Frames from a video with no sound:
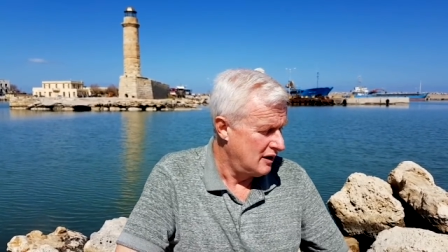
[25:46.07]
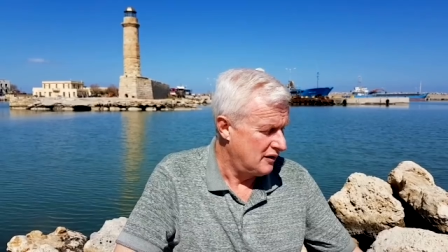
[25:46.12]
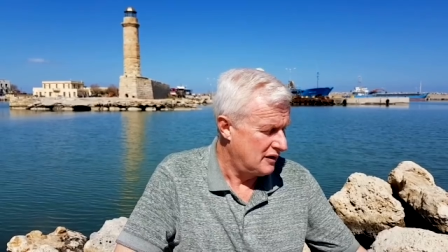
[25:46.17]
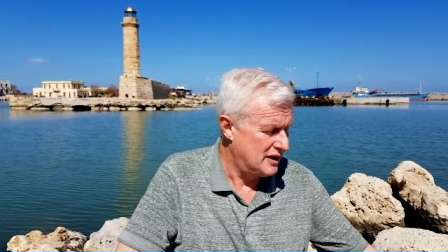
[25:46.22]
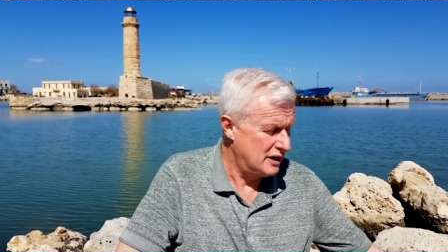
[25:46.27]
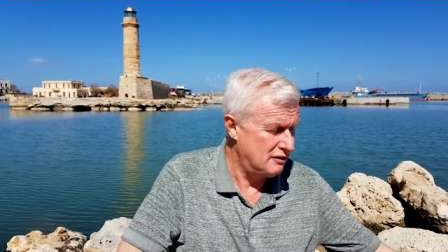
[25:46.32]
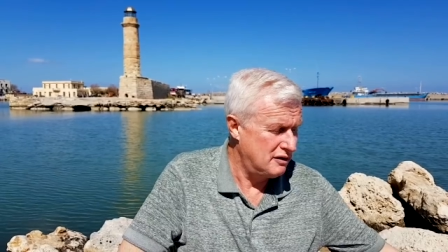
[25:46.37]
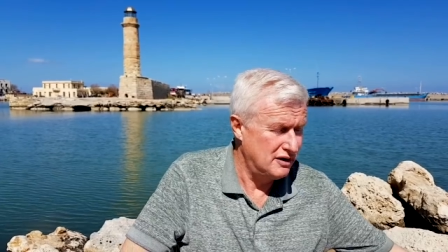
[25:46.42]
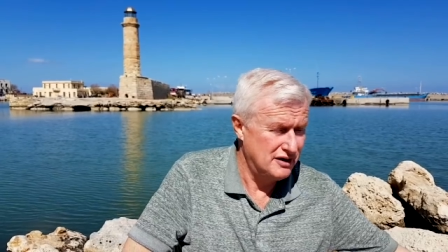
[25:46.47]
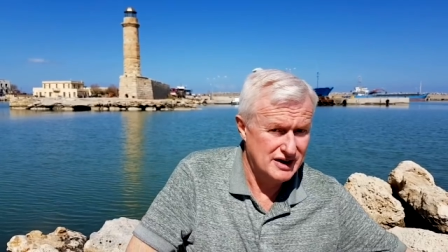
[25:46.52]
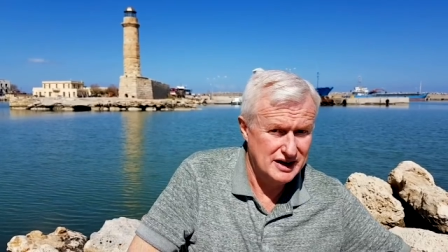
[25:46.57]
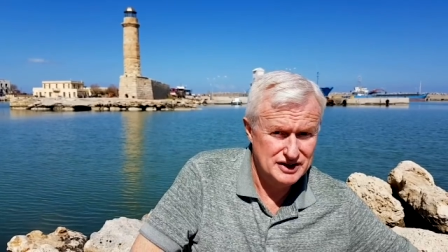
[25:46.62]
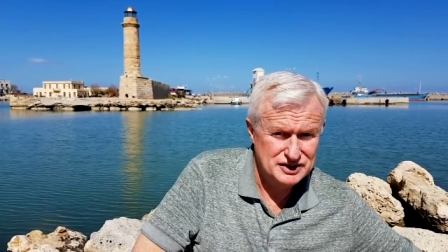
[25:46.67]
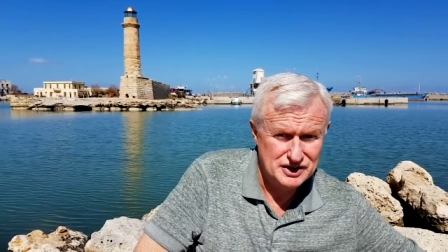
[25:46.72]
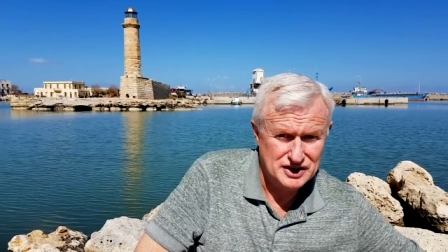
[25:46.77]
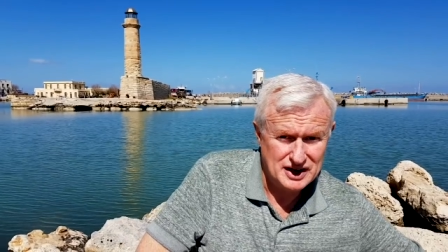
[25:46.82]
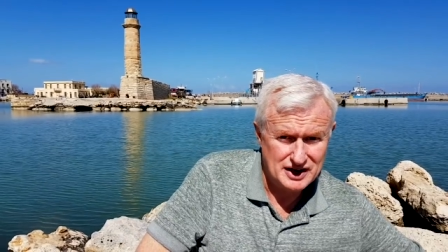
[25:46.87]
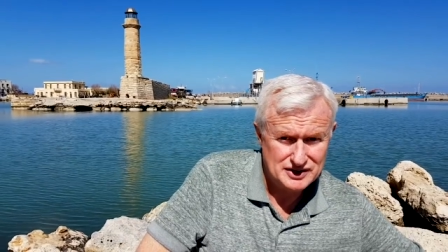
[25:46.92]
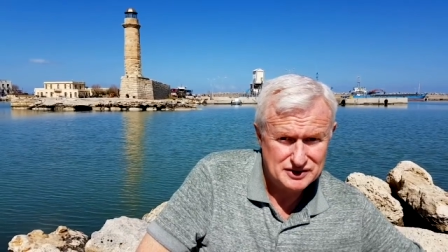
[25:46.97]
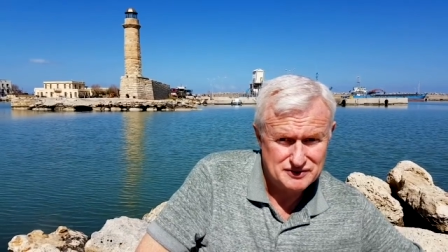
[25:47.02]
theory on
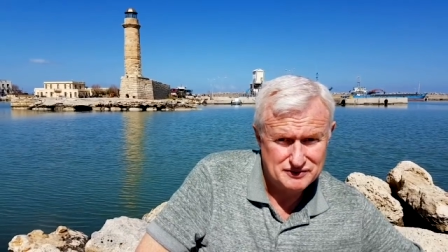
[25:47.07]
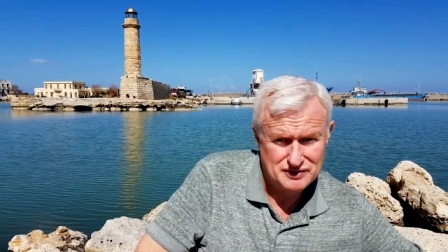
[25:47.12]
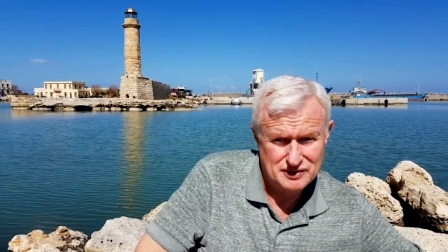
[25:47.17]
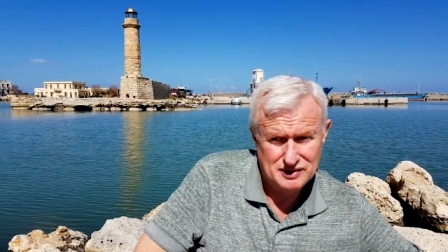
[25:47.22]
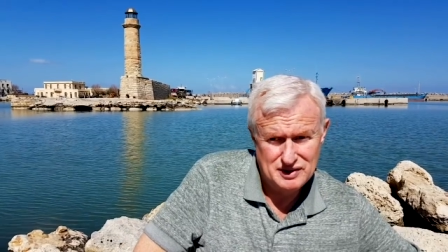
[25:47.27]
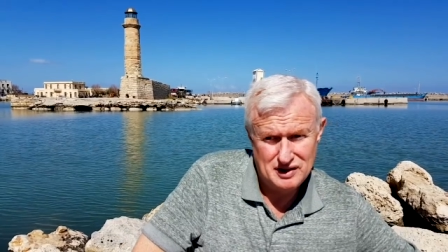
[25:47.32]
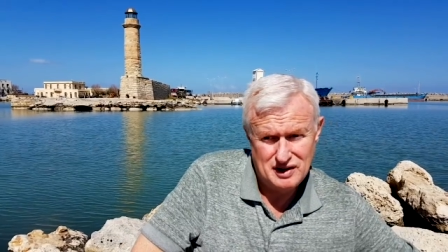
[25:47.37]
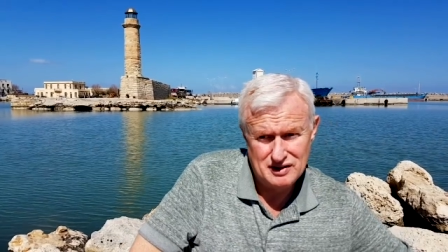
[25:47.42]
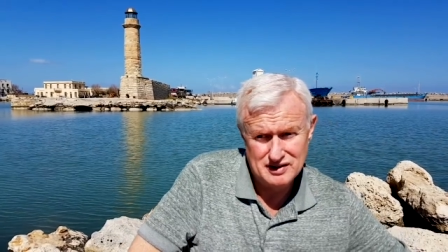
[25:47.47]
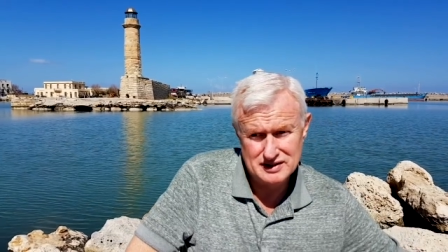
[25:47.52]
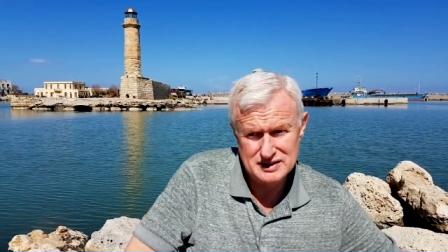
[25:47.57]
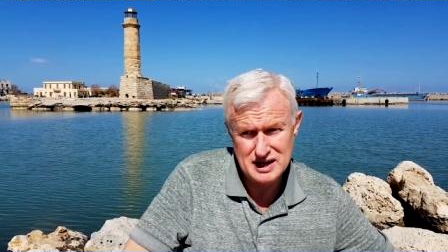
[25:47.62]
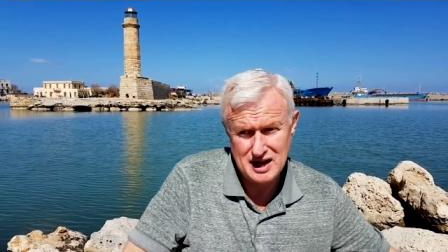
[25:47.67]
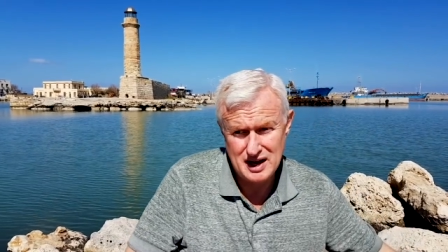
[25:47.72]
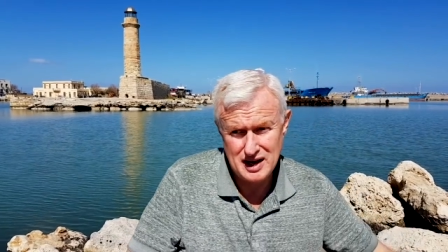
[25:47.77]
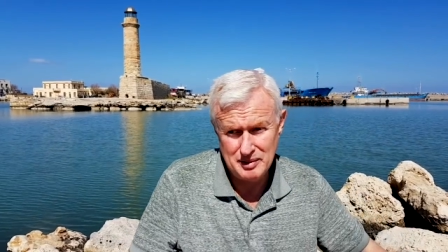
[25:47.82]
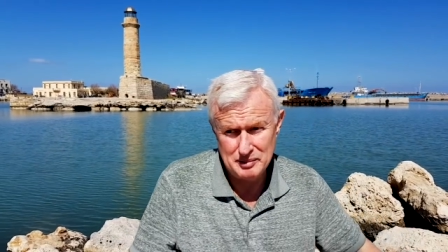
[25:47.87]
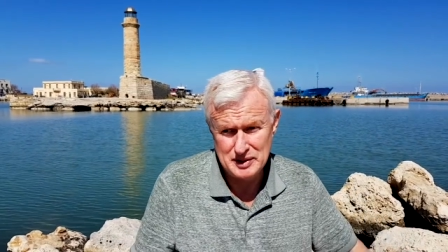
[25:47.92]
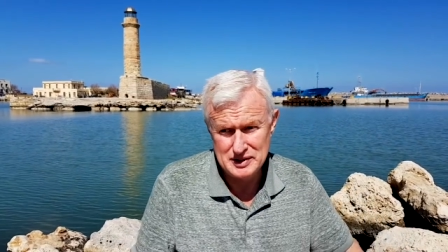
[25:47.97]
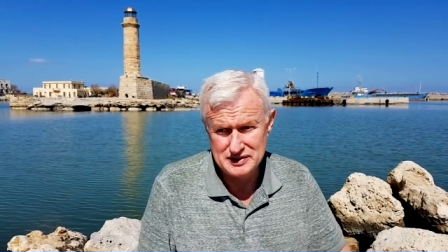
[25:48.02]
education for a long
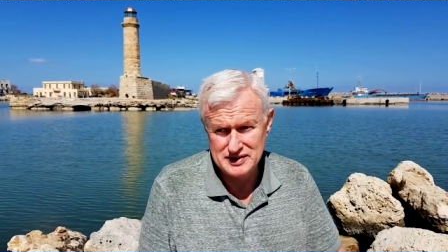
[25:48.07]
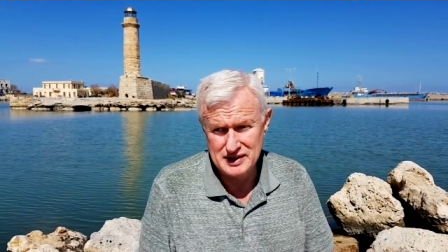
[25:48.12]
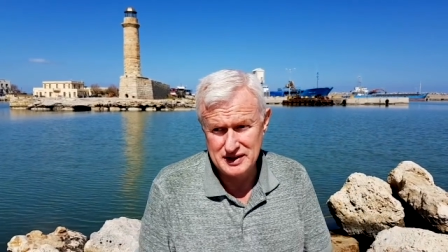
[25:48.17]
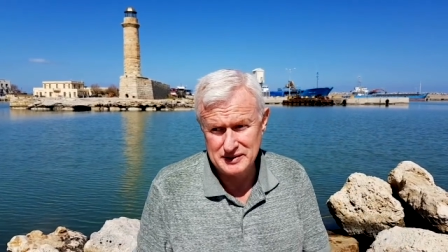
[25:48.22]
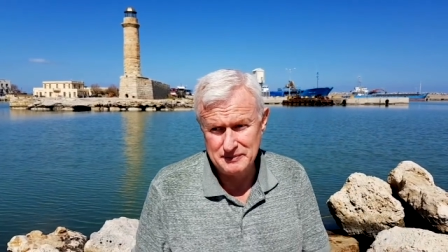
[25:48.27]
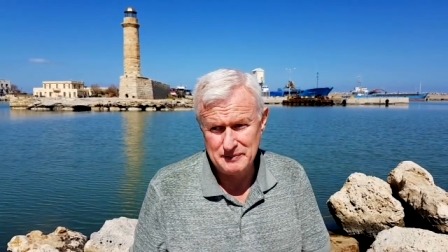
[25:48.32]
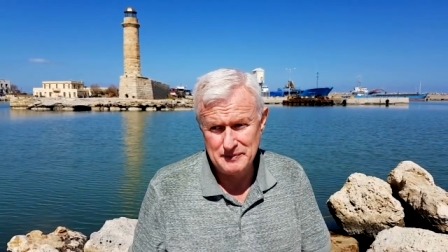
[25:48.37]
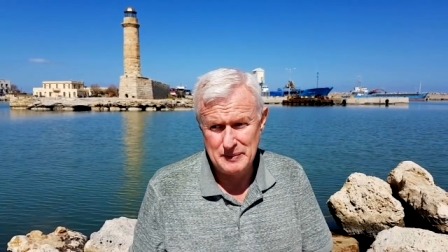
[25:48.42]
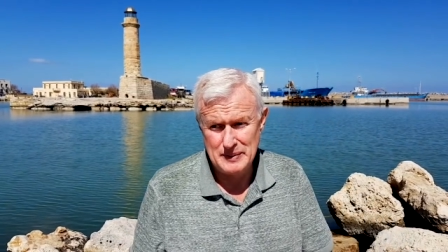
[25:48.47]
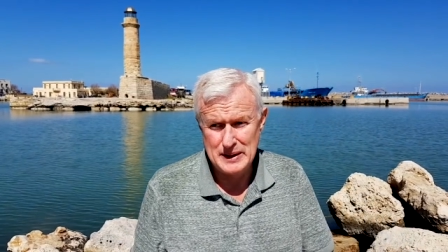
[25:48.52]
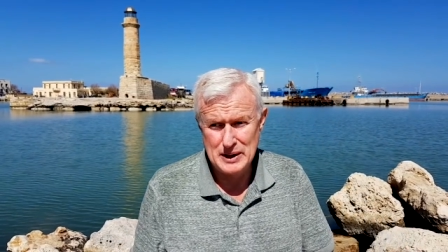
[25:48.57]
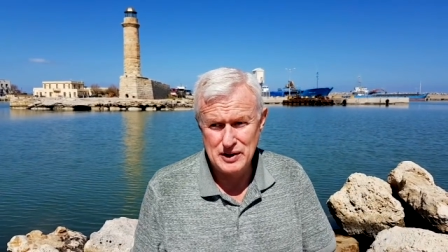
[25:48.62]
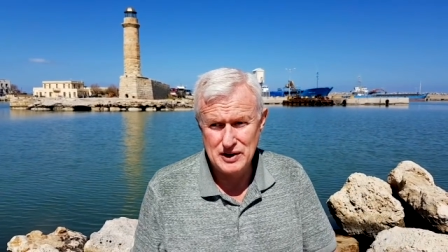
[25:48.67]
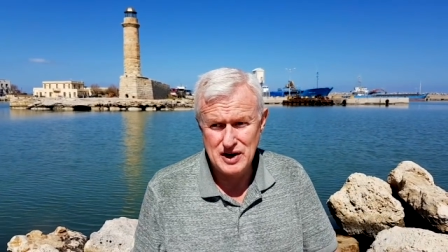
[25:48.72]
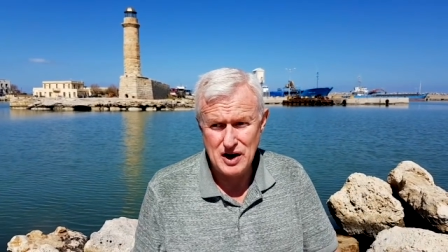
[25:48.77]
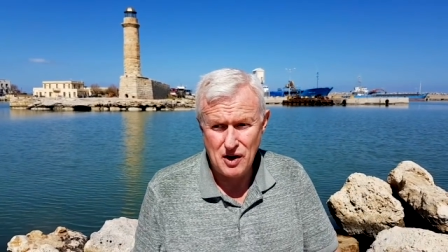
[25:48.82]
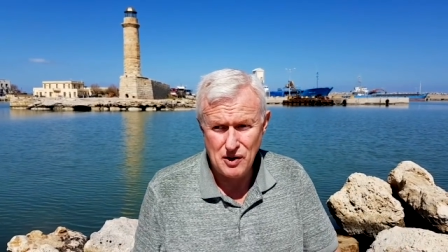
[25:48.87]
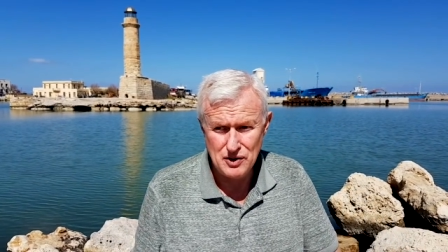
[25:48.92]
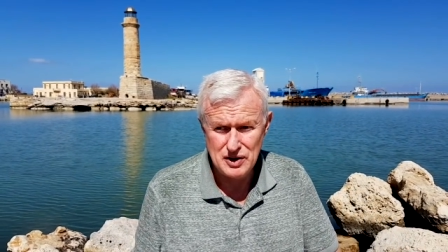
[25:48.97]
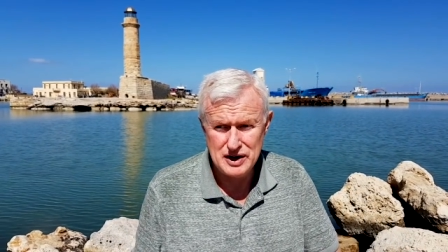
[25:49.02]
time is that you
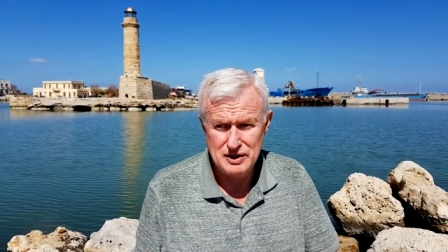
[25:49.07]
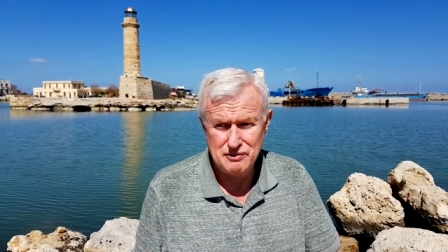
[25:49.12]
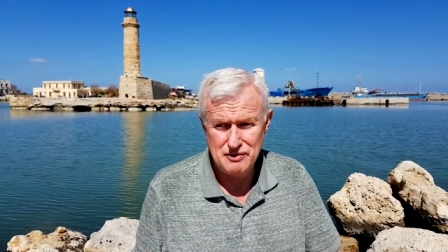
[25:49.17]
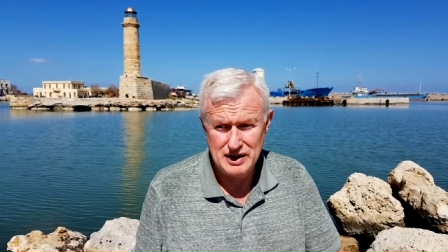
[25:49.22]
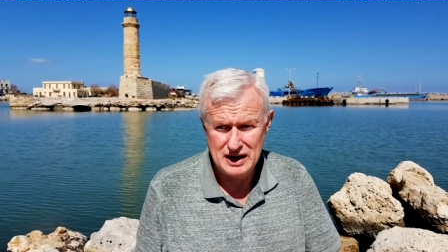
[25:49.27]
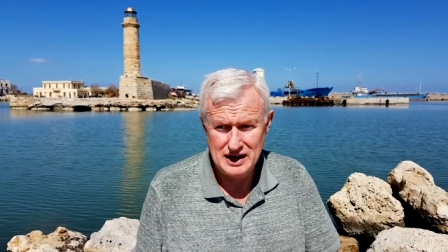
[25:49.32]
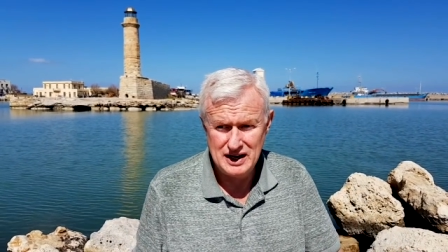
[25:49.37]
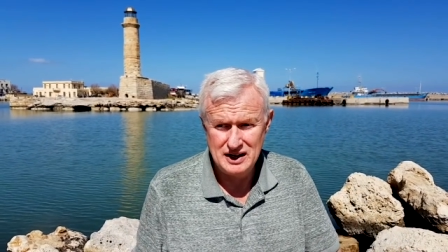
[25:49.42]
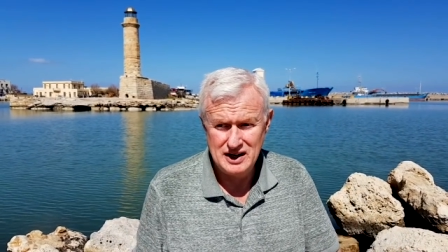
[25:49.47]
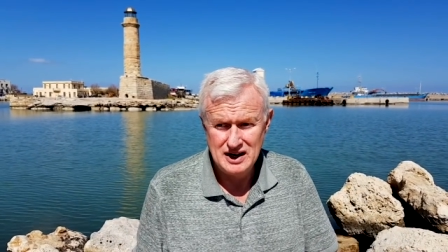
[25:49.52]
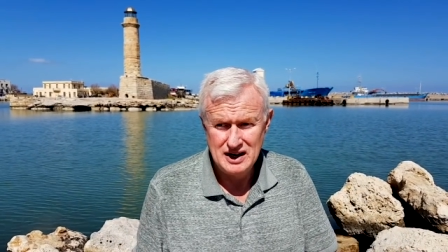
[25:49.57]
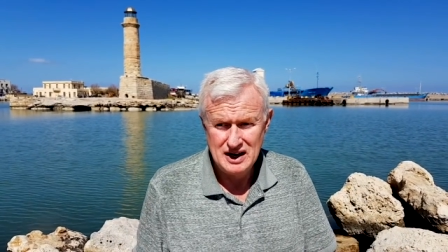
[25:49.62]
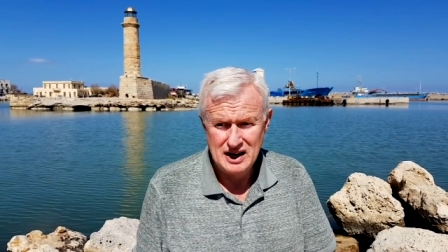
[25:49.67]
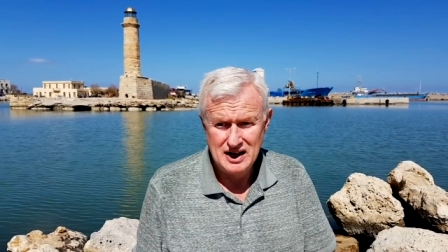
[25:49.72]
can only really